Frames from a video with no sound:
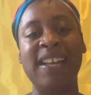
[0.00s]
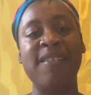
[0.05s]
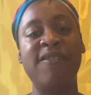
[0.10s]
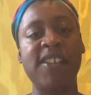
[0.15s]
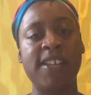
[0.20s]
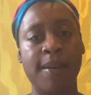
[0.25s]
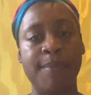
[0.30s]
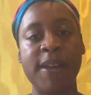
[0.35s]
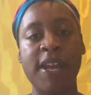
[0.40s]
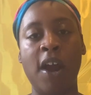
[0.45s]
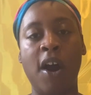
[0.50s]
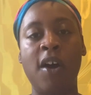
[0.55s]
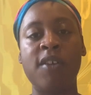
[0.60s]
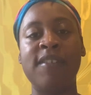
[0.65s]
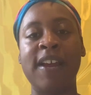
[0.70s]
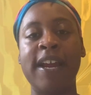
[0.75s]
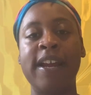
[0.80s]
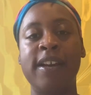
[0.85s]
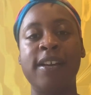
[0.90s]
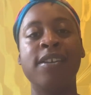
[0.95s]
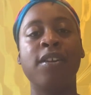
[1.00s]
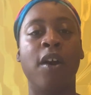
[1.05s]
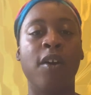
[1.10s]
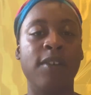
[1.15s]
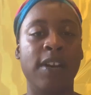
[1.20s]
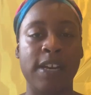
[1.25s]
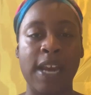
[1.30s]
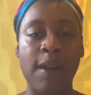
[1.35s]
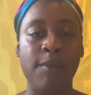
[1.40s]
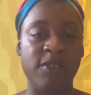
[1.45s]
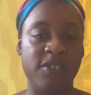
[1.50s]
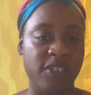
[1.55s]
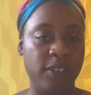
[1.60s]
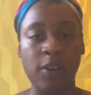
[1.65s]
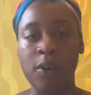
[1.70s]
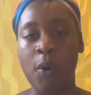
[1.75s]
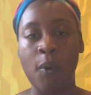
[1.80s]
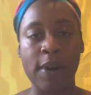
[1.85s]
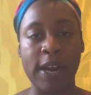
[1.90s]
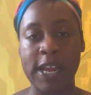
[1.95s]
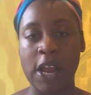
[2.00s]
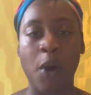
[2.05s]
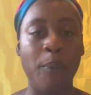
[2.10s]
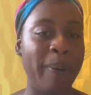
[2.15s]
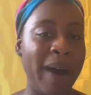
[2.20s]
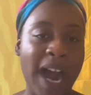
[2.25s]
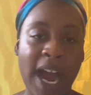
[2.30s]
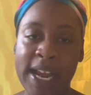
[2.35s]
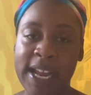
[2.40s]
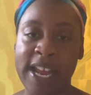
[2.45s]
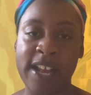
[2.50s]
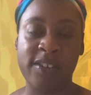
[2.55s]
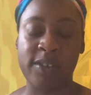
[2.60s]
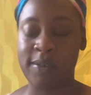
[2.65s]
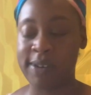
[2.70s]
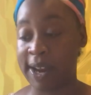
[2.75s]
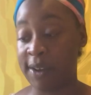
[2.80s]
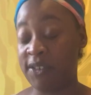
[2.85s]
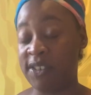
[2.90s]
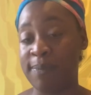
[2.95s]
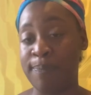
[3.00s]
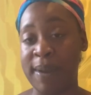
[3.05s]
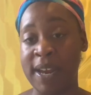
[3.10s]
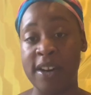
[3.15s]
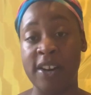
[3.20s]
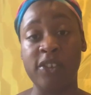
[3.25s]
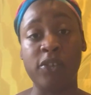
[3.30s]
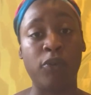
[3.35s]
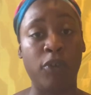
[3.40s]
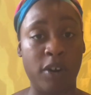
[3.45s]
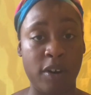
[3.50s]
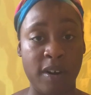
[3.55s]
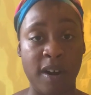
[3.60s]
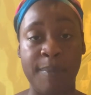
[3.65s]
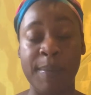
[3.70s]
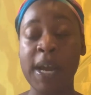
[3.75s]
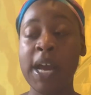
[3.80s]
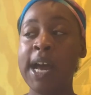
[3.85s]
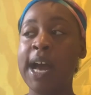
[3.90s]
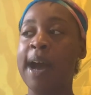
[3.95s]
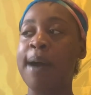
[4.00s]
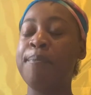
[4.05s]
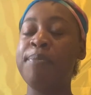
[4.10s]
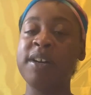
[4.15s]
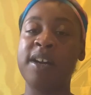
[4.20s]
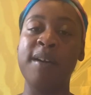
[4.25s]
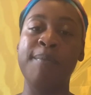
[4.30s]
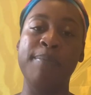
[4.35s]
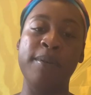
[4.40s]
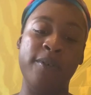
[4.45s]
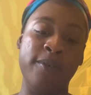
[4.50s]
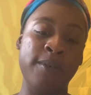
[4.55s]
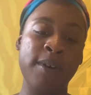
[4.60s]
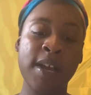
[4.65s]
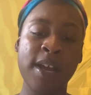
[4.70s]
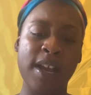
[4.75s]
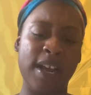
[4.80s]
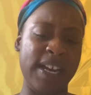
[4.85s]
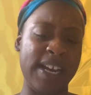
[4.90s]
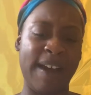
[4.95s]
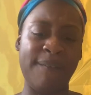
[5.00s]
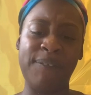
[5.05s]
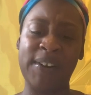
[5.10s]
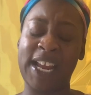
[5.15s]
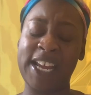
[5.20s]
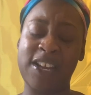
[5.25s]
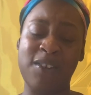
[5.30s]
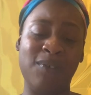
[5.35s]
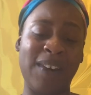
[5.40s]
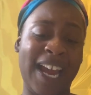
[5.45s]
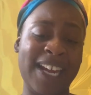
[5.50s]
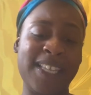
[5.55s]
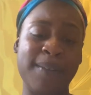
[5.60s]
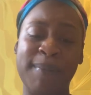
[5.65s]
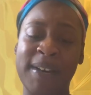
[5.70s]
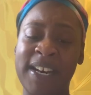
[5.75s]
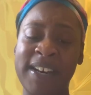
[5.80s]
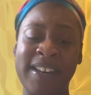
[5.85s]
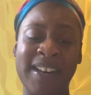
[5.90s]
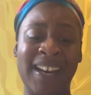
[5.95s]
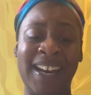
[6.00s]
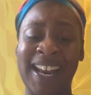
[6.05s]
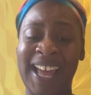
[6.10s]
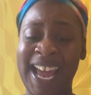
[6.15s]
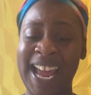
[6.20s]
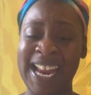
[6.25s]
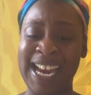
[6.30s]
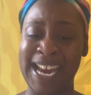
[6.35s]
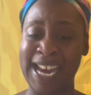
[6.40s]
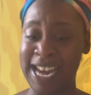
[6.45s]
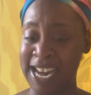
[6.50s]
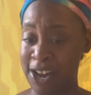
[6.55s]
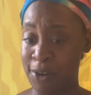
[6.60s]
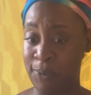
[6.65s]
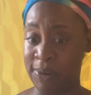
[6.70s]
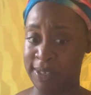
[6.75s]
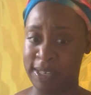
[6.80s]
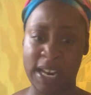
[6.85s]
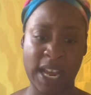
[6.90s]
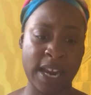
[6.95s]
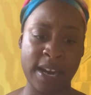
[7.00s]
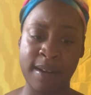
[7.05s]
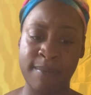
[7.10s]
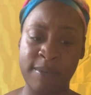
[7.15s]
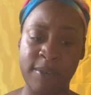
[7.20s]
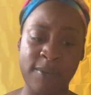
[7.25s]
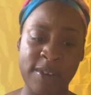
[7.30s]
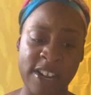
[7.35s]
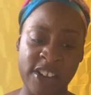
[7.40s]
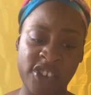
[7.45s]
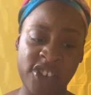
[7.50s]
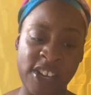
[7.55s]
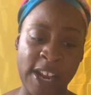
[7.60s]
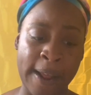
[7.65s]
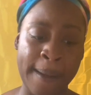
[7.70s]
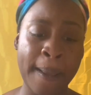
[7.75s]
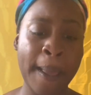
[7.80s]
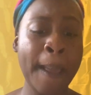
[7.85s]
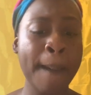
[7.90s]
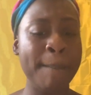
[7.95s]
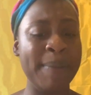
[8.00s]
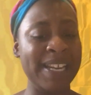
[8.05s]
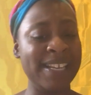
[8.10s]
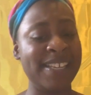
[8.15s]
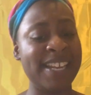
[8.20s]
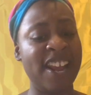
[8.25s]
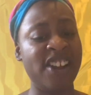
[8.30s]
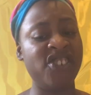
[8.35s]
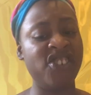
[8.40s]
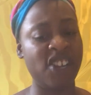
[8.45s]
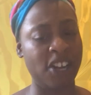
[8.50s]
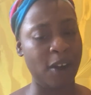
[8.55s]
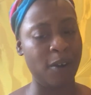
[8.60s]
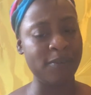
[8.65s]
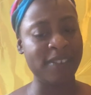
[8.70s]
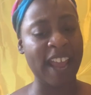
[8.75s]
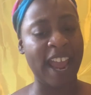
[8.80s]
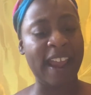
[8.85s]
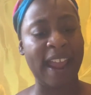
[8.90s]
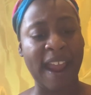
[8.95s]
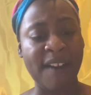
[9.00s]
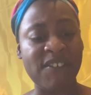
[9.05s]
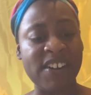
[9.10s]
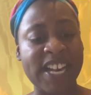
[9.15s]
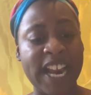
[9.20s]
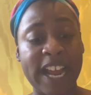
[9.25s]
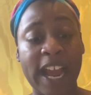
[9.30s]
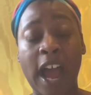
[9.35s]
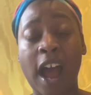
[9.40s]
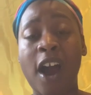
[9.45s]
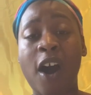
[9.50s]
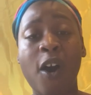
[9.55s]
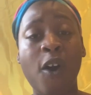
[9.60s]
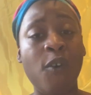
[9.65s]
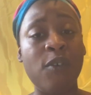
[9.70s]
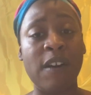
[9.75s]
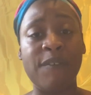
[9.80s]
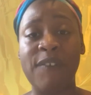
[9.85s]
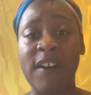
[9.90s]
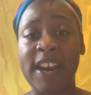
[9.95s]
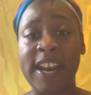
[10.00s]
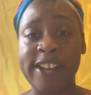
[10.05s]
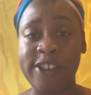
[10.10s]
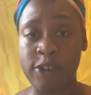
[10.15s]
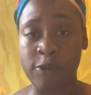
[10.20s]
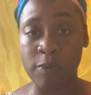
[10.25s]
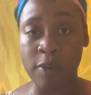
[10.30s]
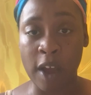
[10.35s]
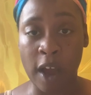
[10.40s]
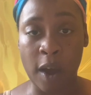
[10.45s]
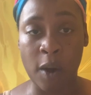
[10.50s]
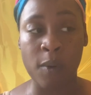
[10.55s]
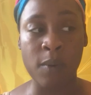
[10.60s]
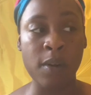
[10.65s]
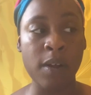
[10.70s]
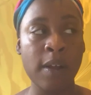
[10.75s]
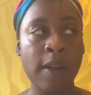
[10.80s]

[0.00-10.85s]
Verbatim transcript: Some of y'all, they know that they was going to your pockets or they was being a scrub, a boogaboo. And I feel like you liked them a lot and you was letting them do this shit. But it says she gonna take everything I own if I let you go.